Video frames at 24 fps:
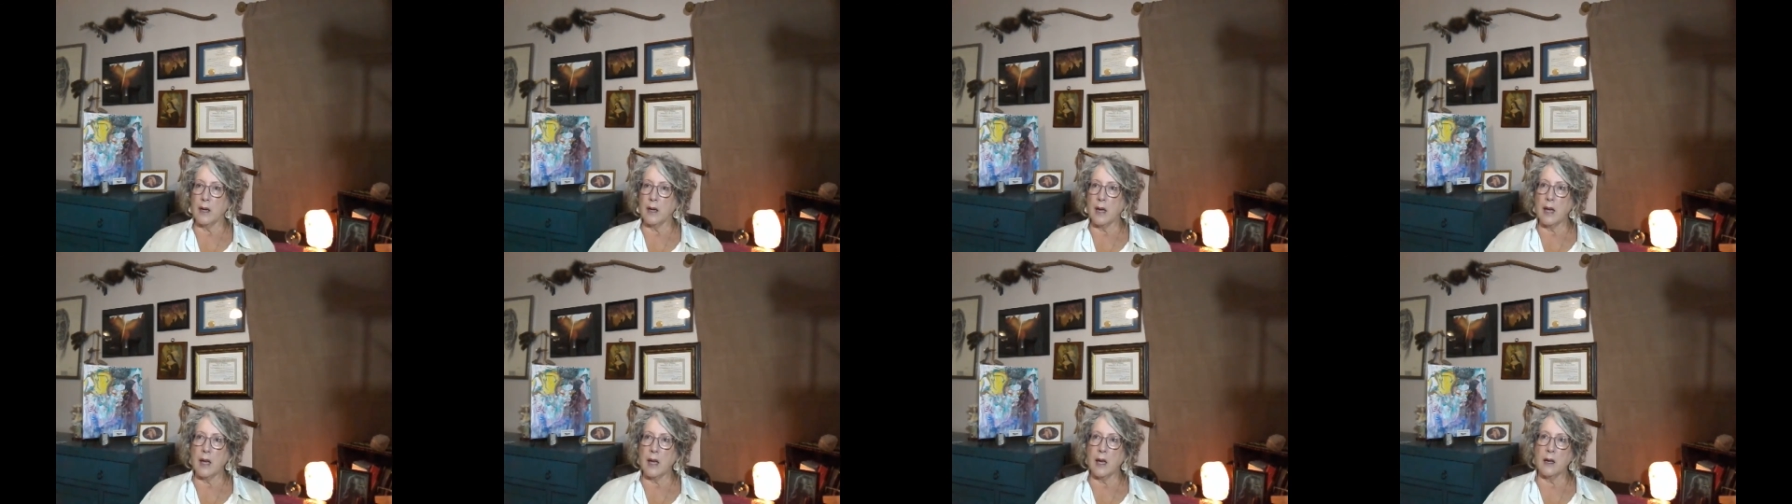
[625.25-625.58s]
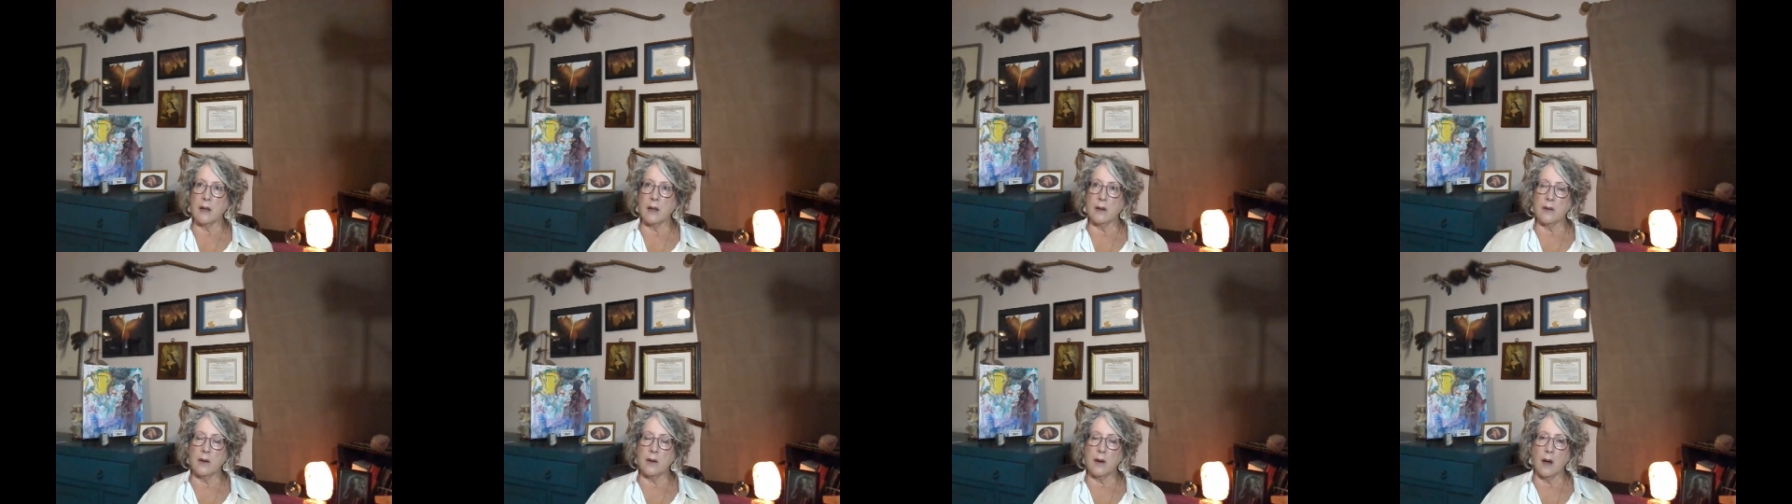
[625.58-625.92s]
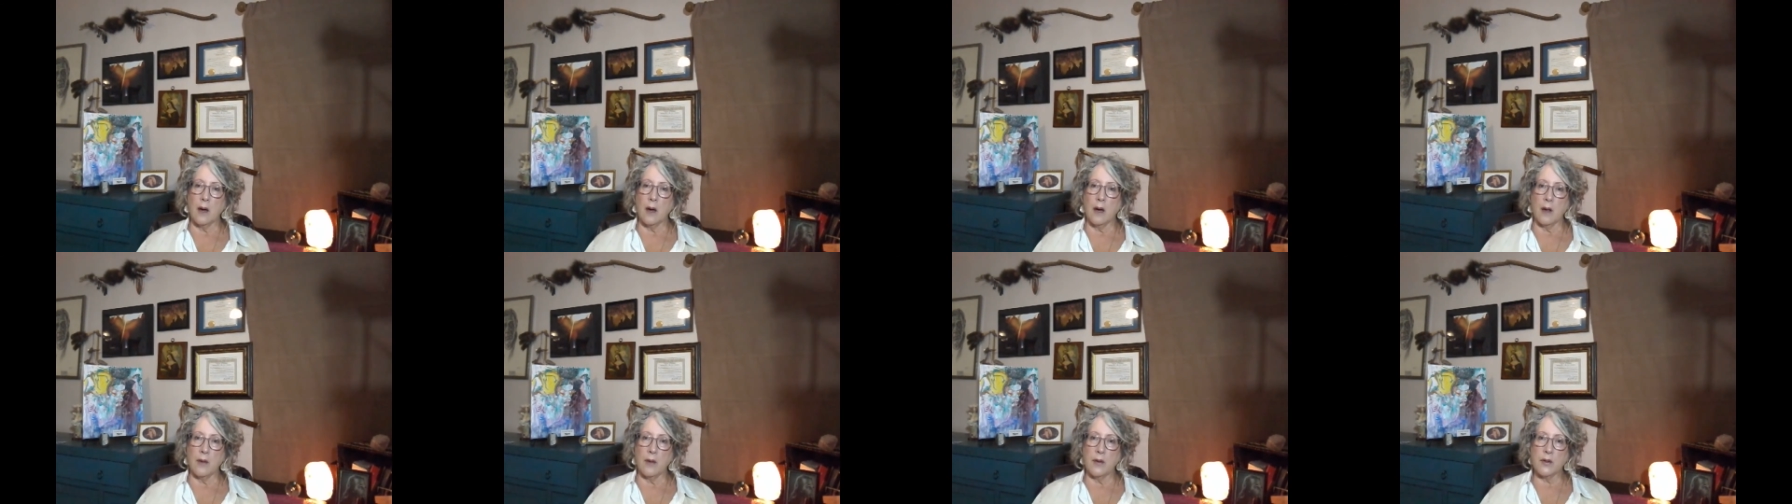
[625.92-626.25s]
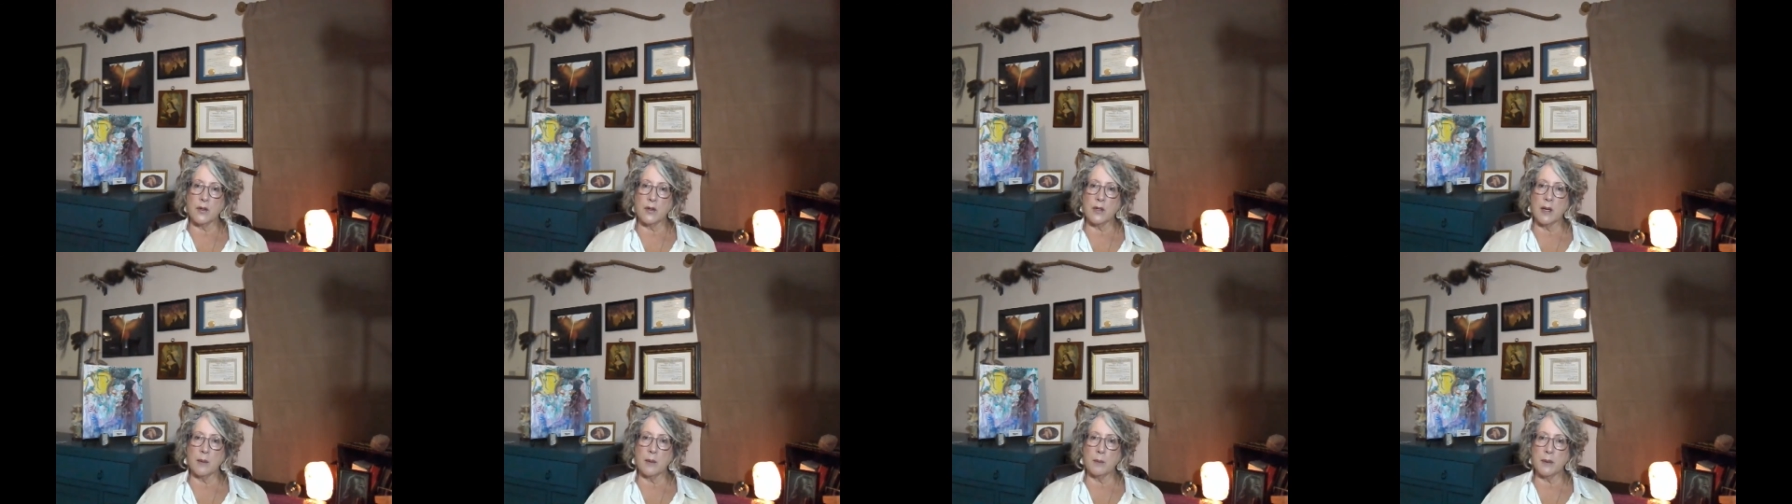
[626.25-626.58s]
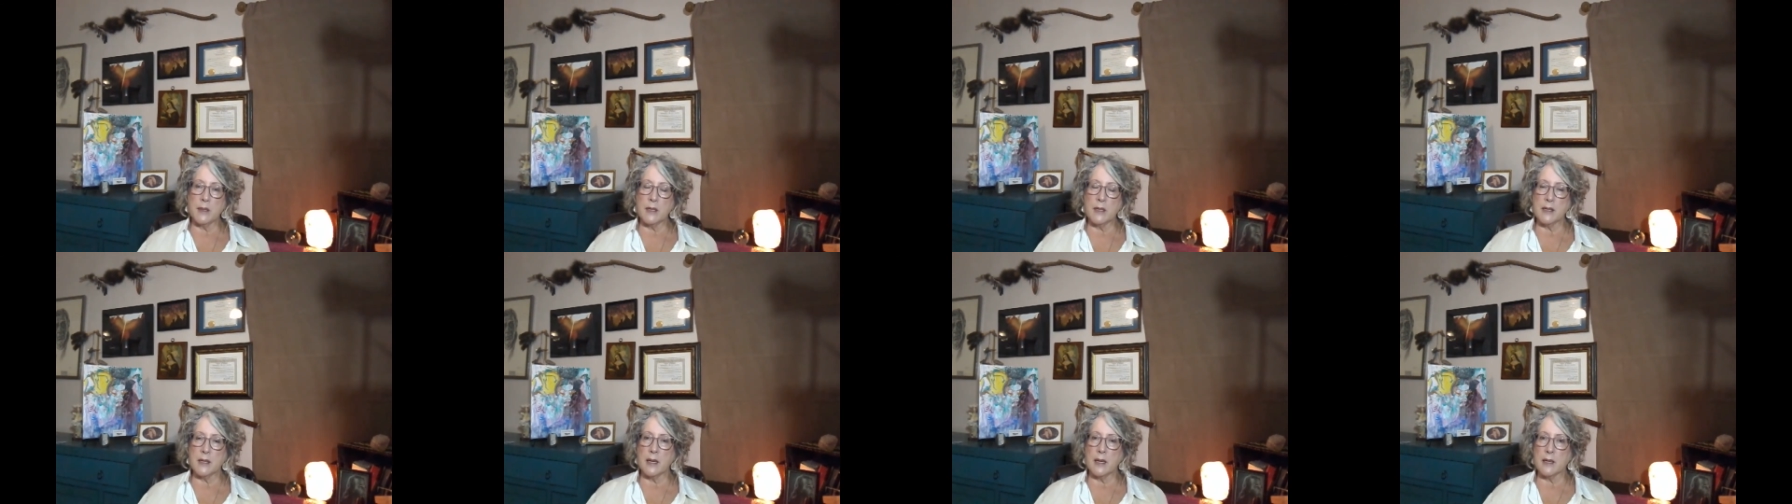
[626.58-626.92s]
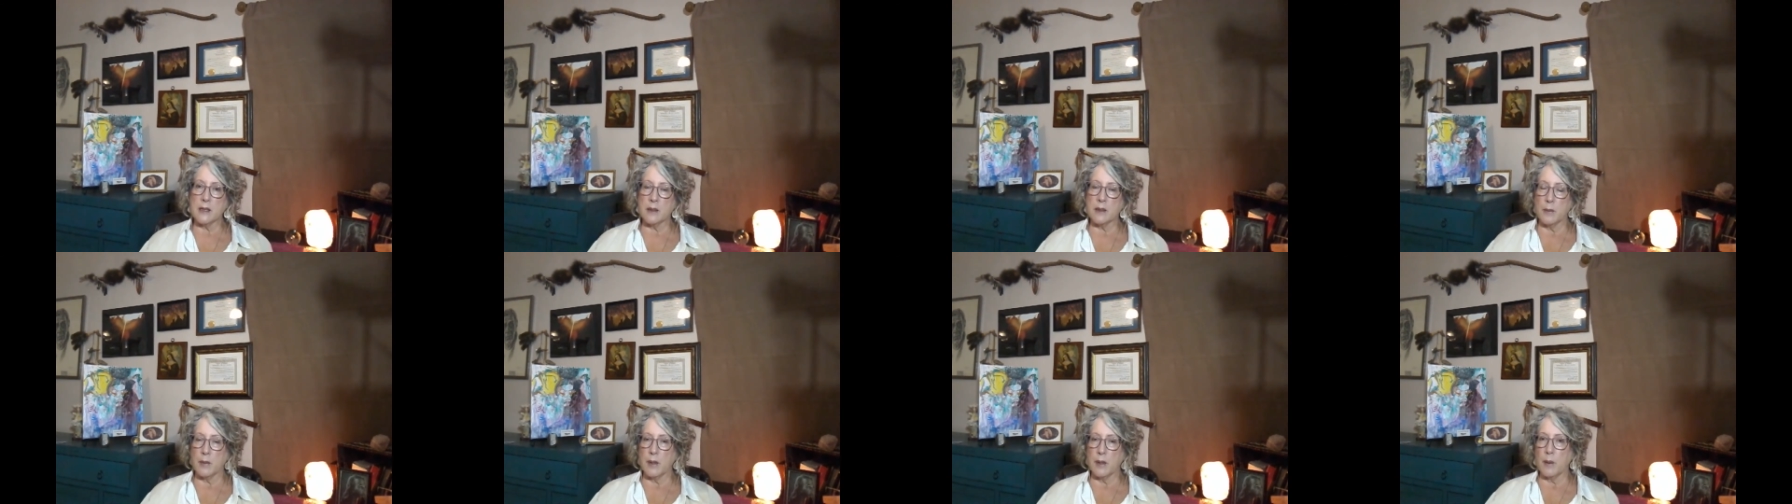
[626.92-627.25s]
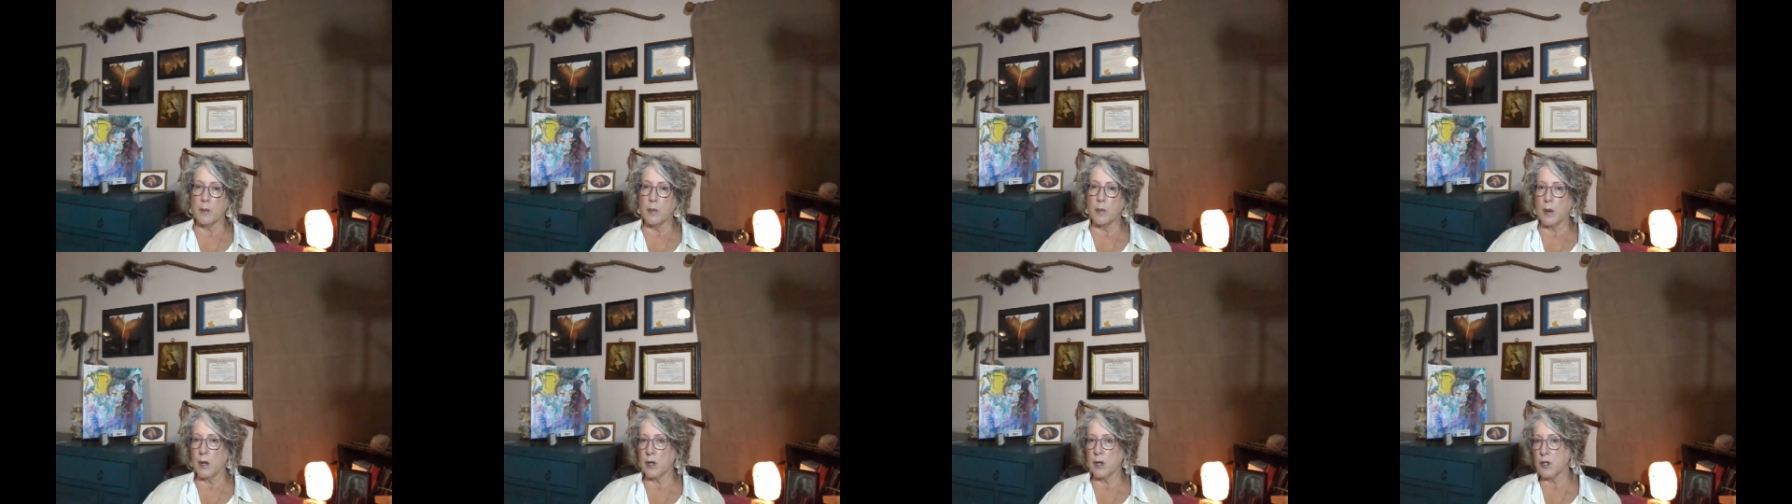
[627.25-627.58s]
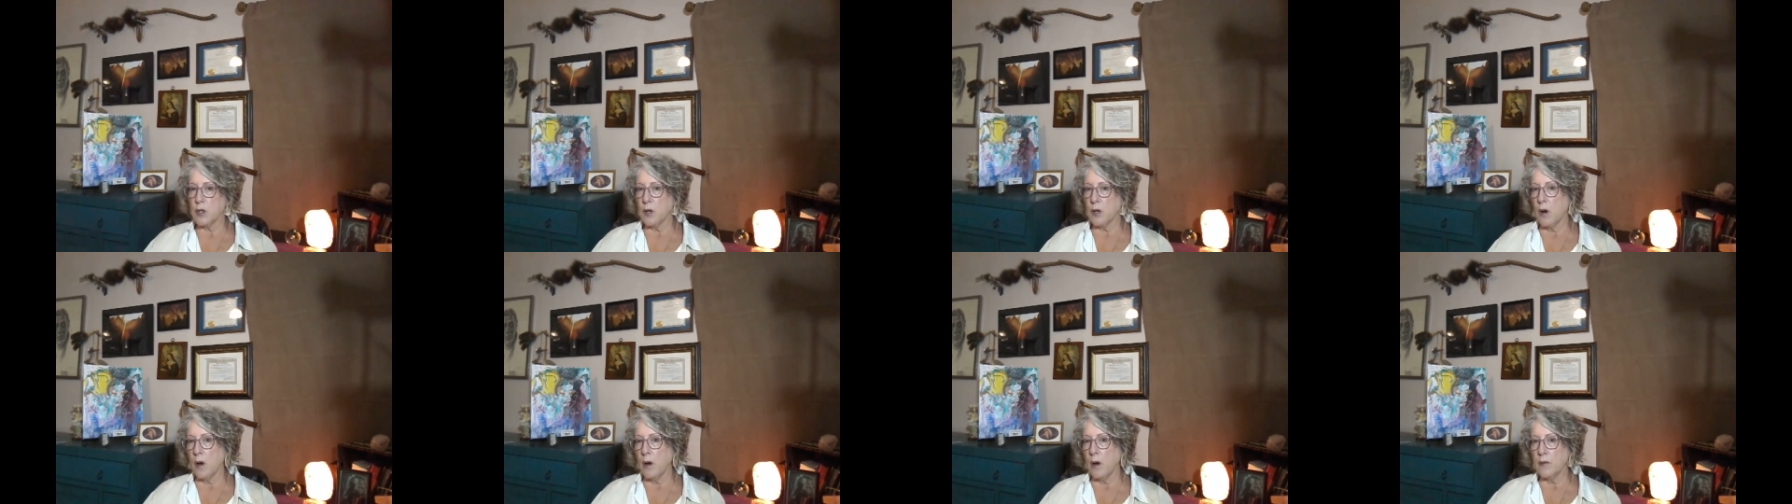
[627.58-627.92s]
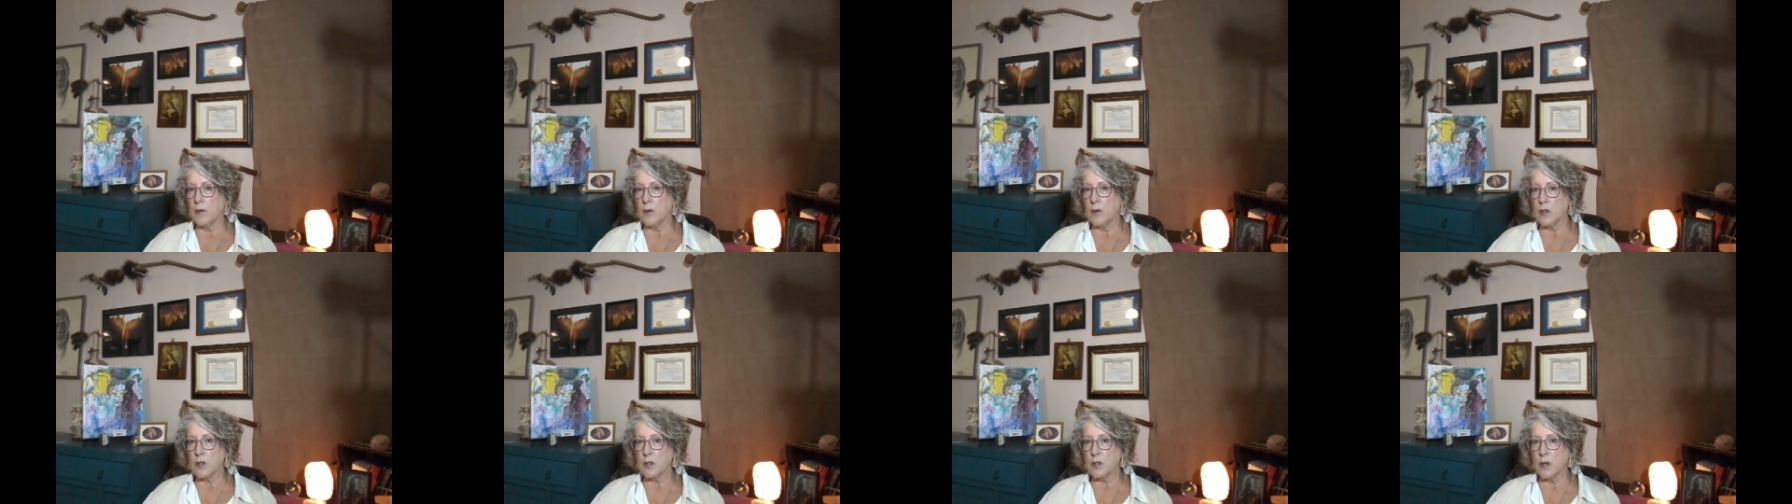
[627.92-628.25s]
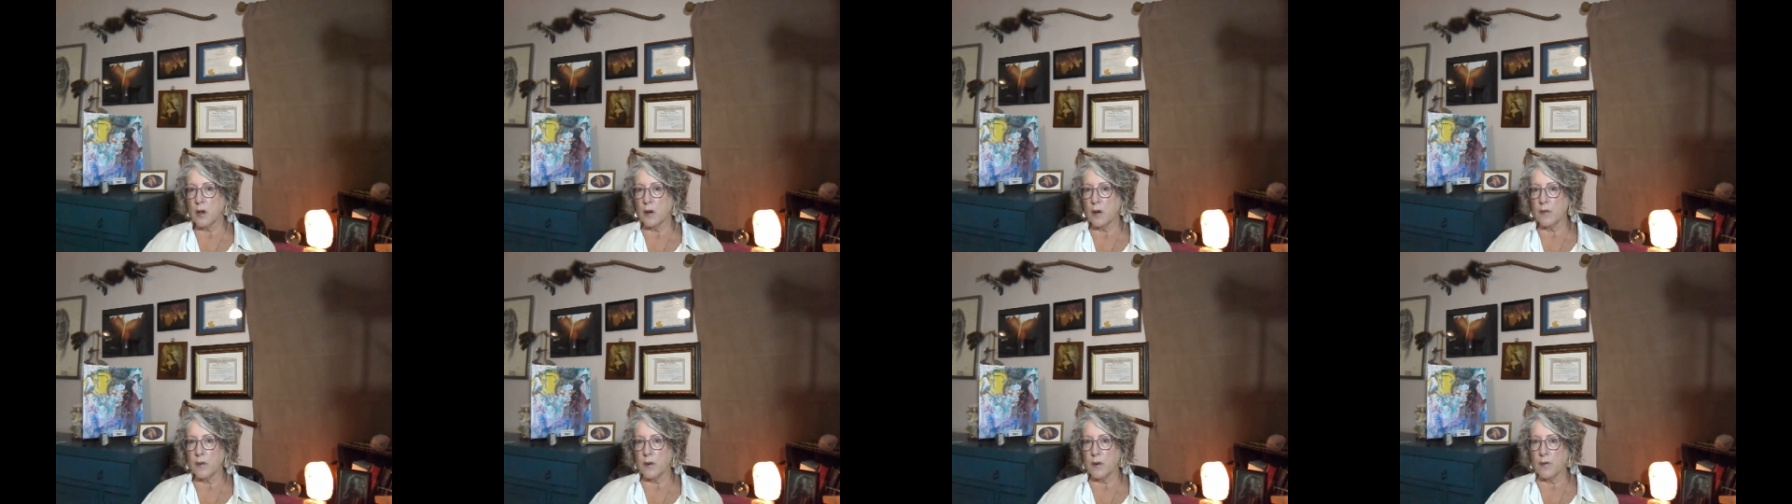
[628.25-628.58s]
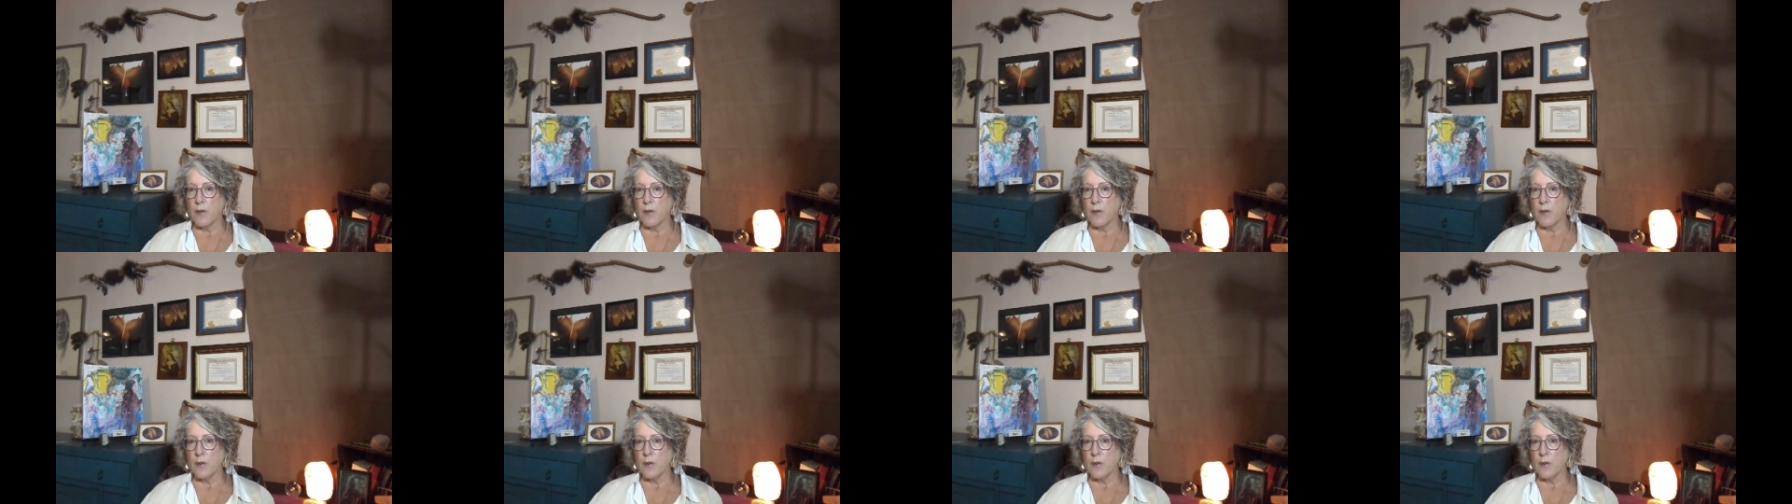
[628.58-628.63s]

And they're saying, please take some of that pressure off yourself.